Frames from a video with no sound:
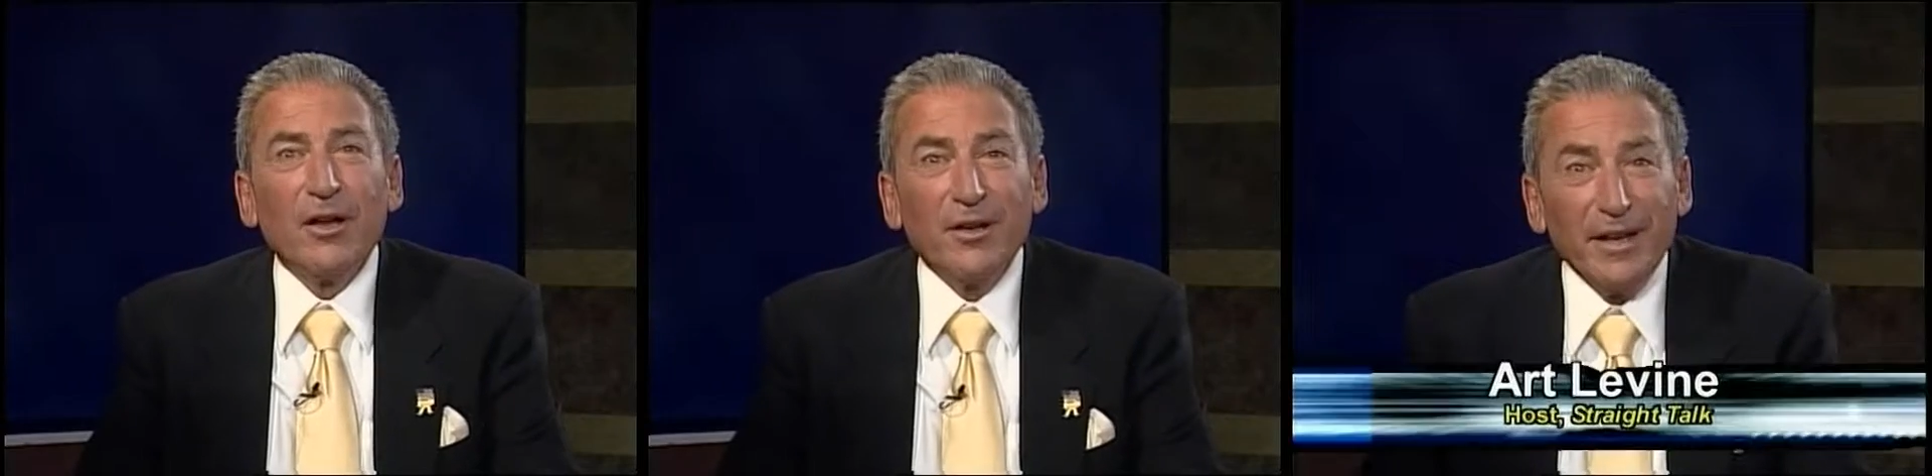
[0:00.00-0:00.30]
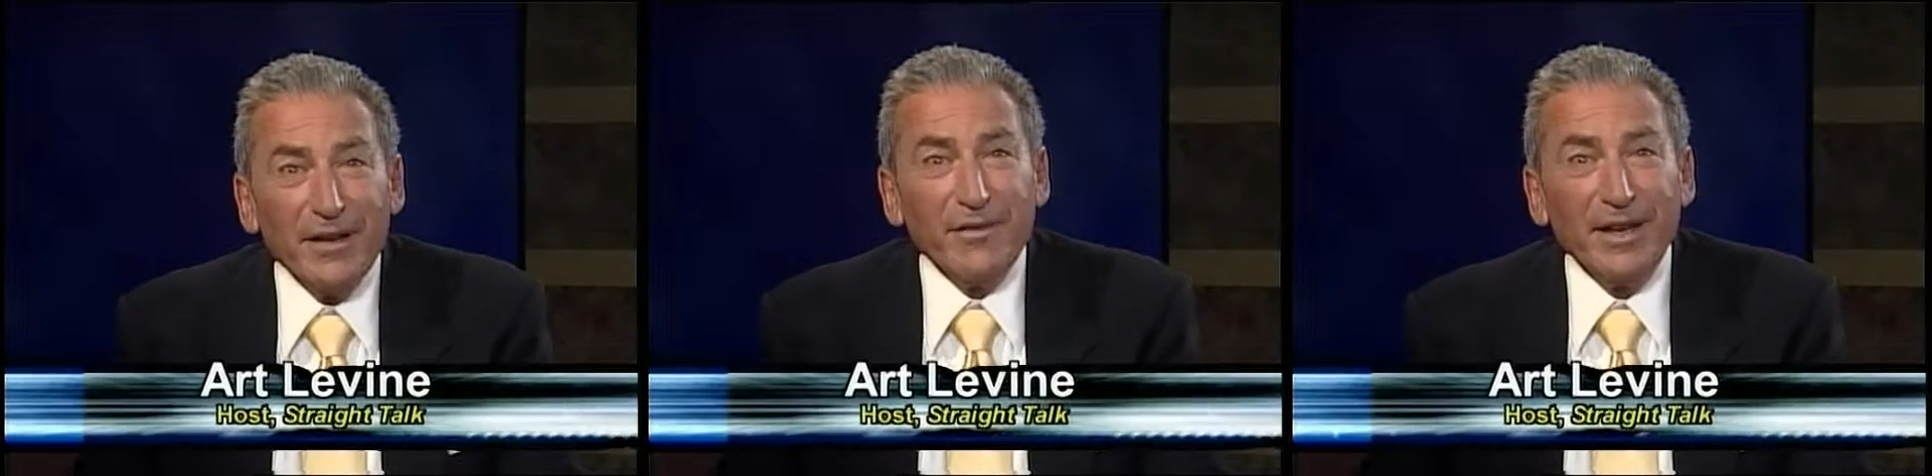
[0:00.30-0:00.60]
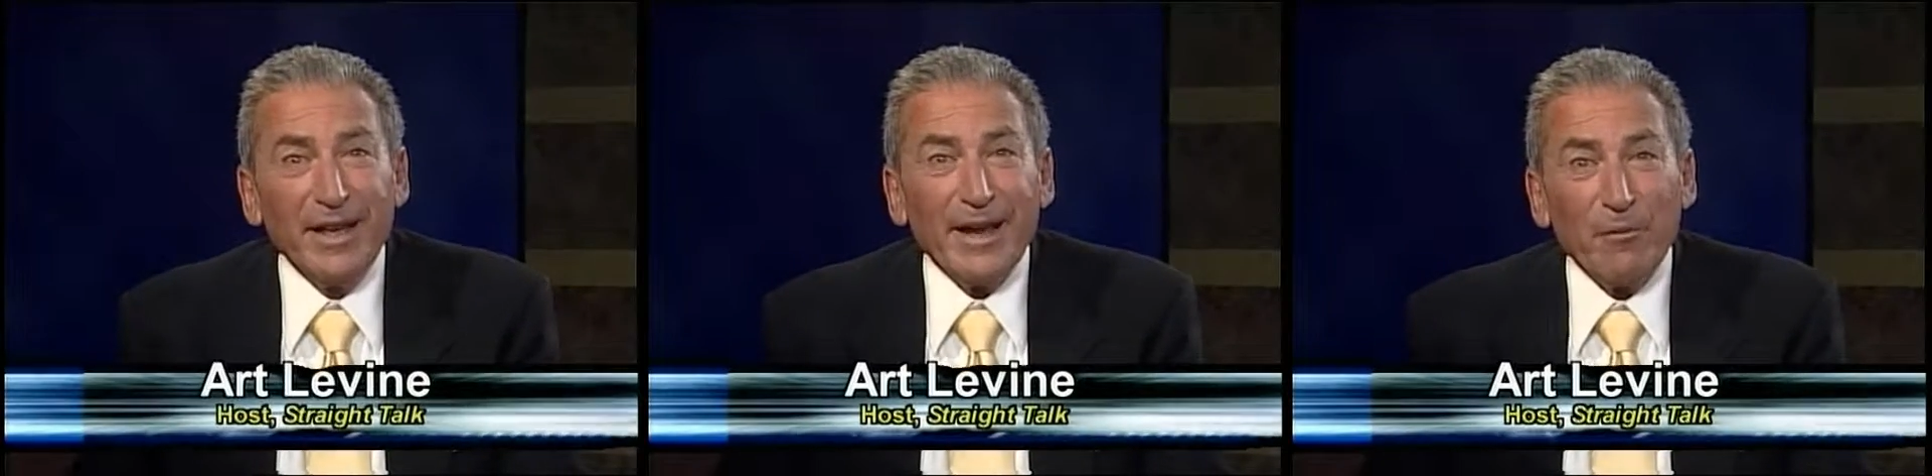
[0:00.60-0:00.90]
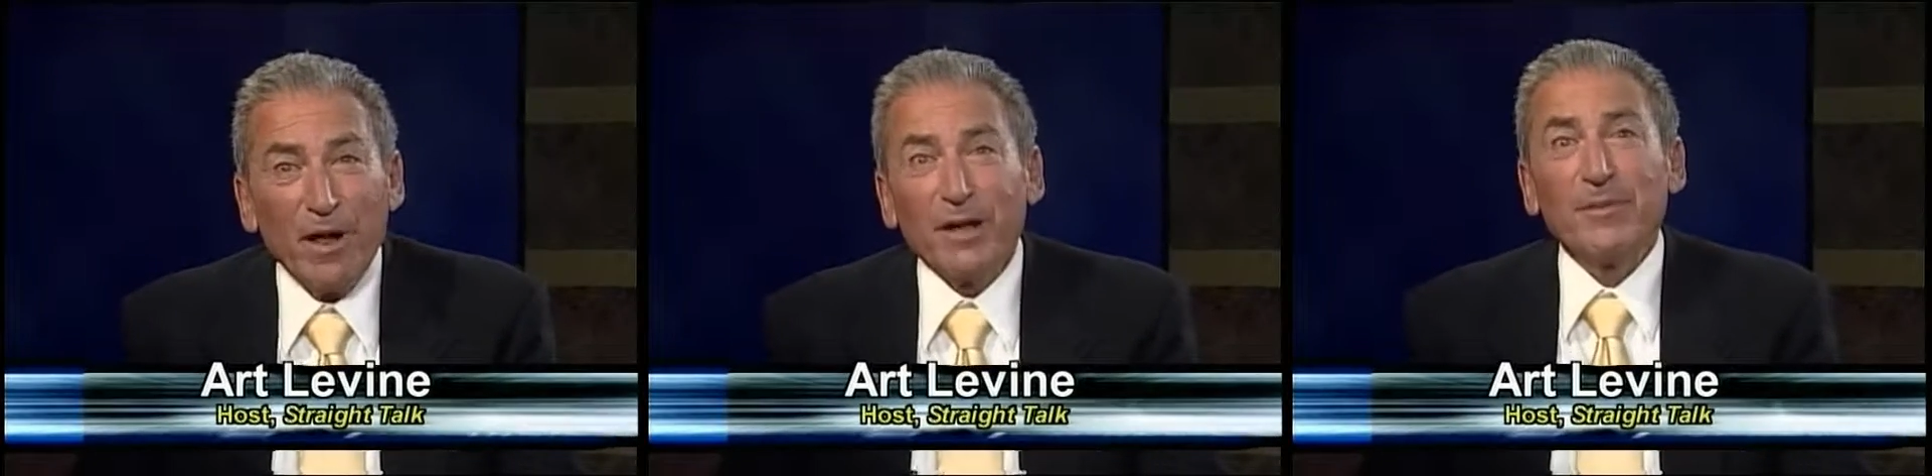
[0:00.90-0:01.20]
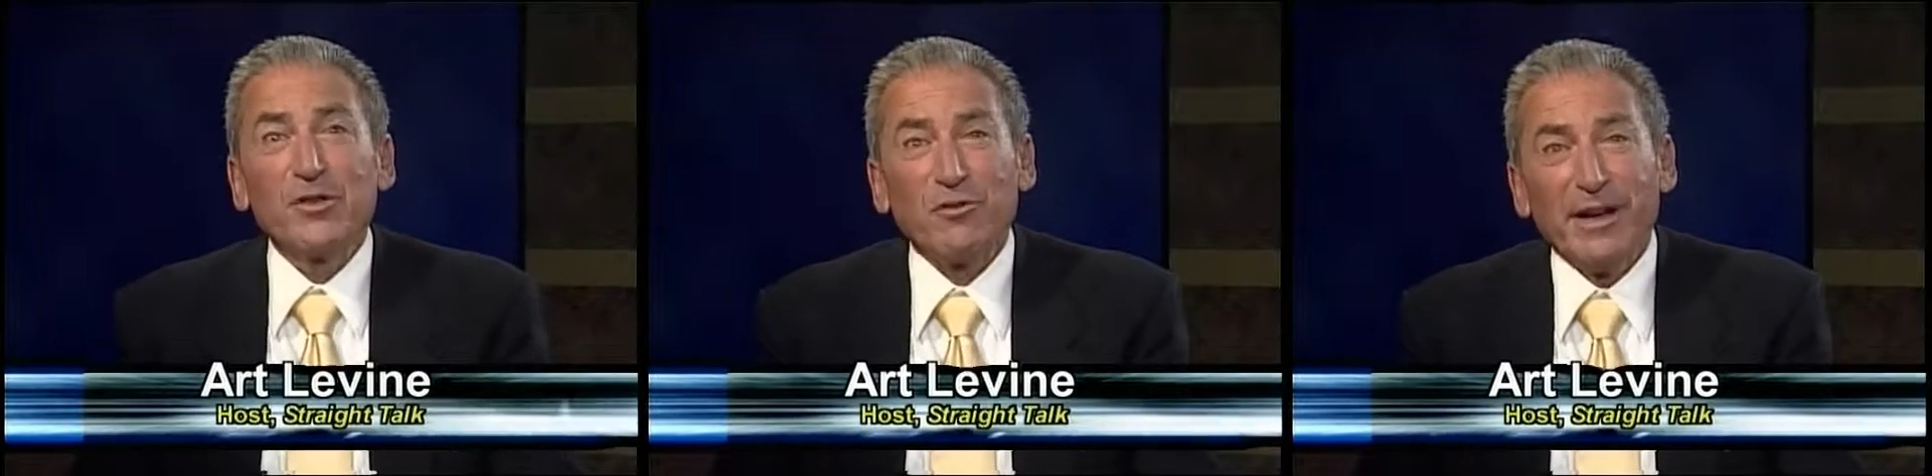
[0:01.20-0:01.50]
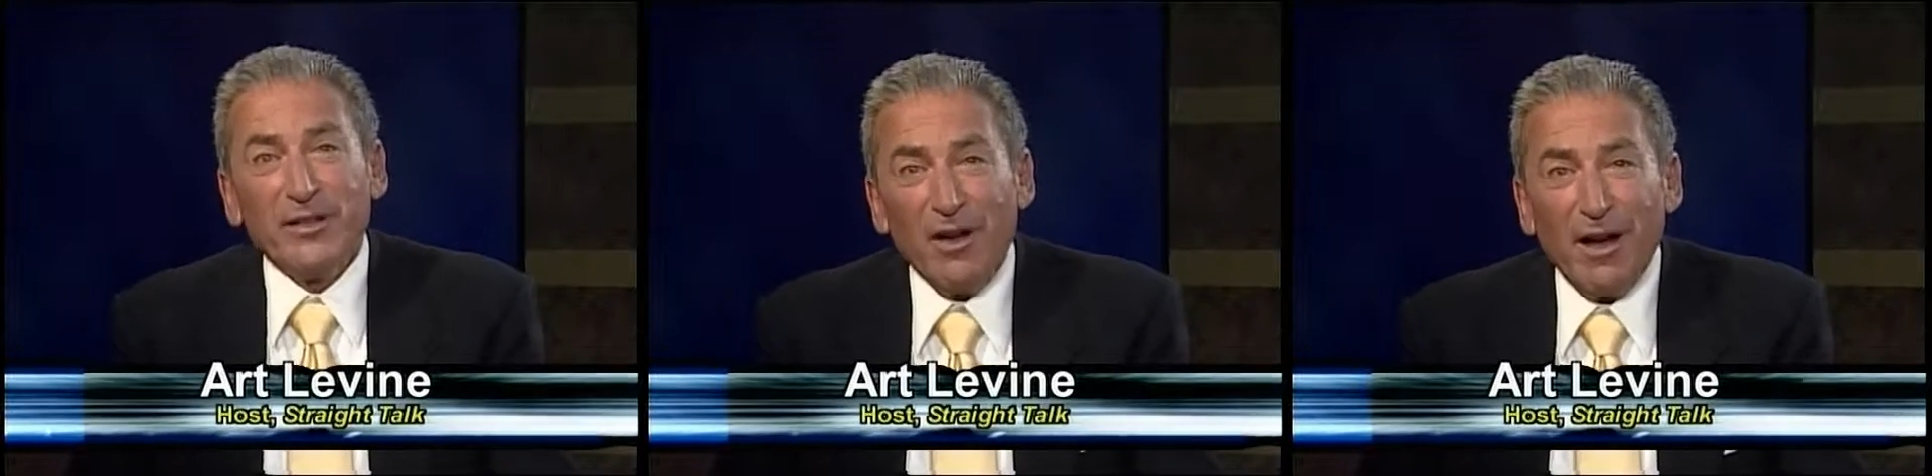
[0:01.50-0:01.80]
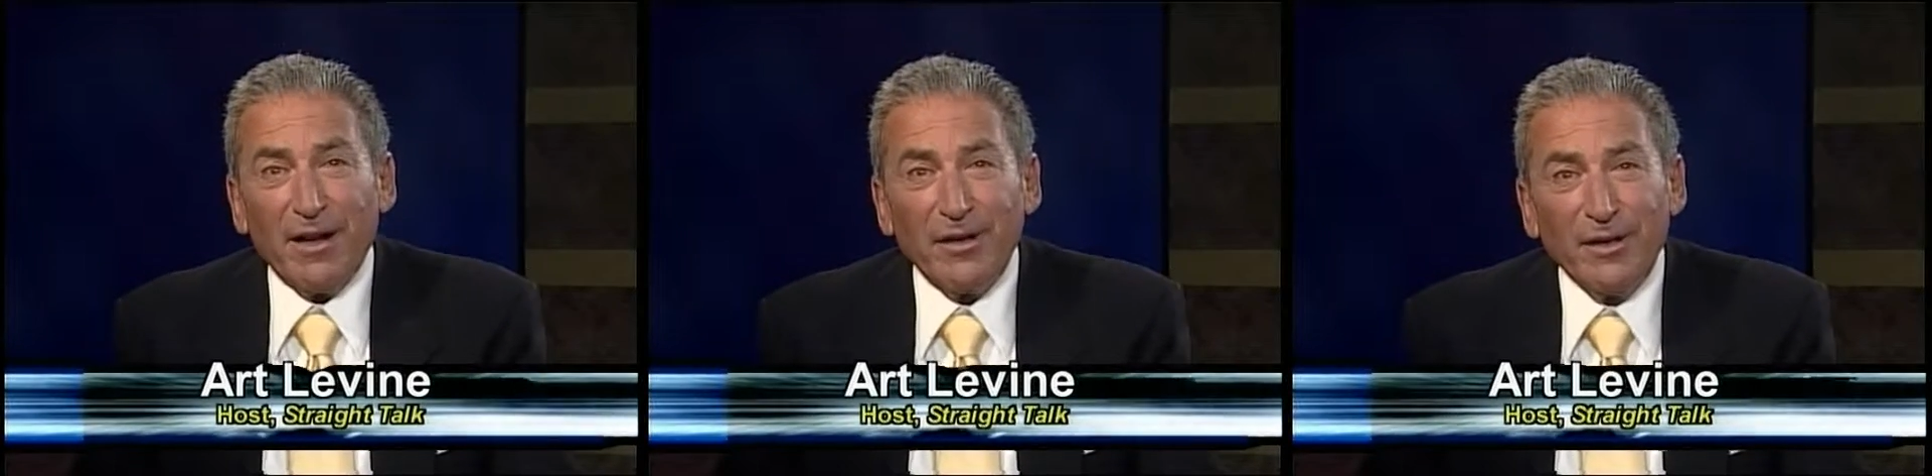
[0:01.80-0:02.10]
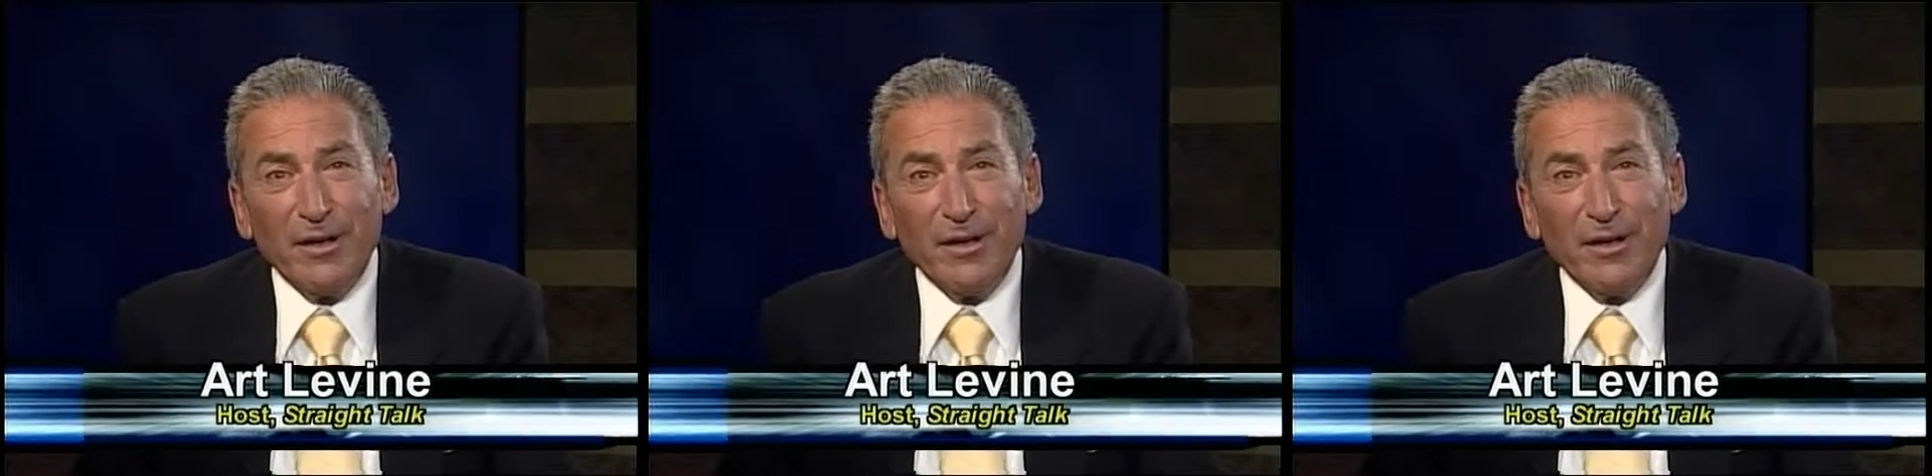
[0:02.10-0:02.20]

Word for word: Good evening and welcome to Straight Talk.